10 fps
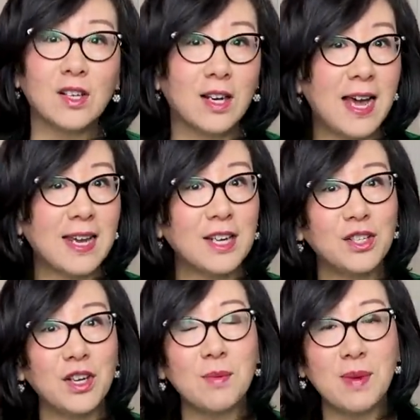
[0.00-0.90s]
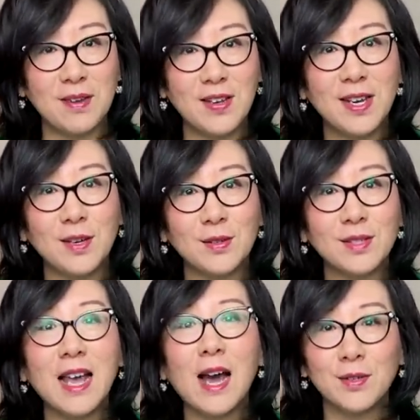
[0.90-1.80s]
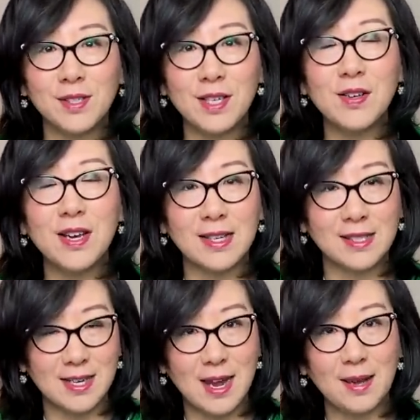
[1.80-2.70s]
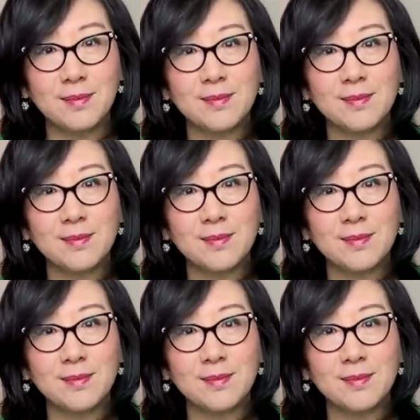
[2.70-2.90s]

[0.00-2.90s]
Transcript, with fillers: like and share my videos. I'll see you next time.